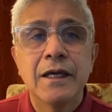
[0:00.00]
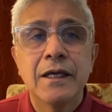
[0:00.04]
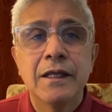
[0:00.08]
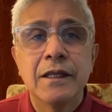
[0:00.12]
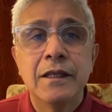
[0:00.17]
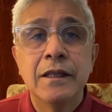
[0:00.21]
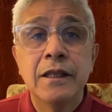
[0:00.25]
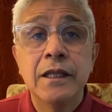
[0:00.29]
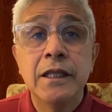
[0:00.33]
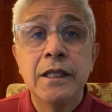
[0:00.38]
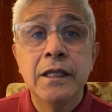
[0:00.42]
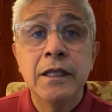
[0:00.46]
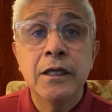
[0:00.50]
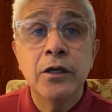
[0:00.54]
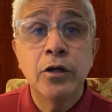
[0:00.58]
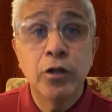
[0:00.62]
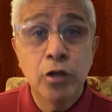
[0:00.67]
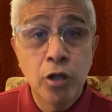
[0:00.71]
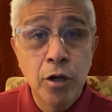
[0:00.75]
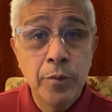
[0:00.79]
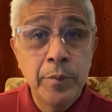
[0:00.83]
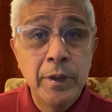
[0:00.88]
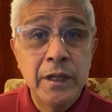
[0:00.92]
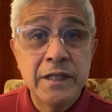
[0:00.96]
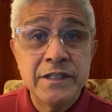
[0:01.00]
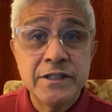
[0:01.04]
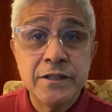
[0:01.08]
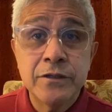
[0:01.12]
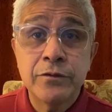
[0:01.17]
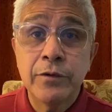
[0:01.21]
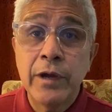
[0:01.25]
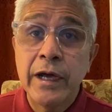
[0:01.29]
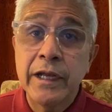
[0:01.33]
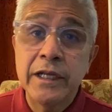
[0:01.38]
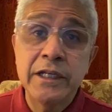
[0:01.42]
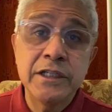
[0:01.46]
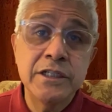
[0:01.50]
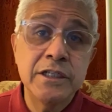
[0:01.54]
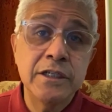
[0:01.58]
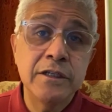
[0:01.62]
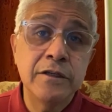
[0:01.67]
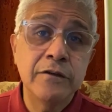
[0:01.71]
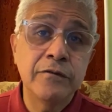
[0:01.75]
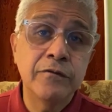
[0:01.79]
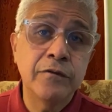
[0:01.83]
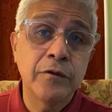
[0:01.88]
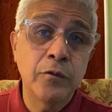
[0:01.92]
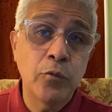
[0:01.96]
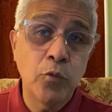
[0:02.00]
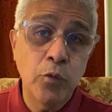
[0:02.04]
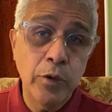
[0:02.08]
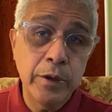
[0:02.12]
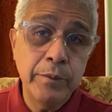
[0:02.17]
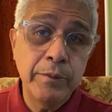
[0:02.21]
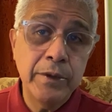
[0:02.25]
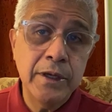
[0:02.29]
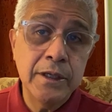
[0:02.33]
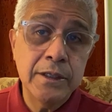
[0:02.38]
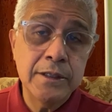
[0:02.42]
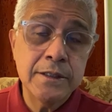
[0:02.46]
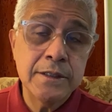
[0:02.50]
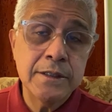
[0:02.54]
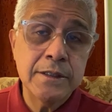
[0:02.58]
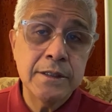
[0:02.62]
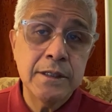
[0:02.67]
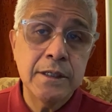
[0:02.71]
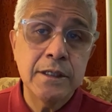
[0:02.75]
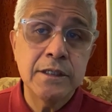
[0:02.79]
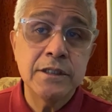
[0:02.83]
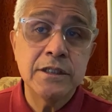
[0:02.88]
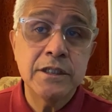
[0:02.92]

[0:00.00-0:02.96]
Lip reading: The Global Strategy for Women's,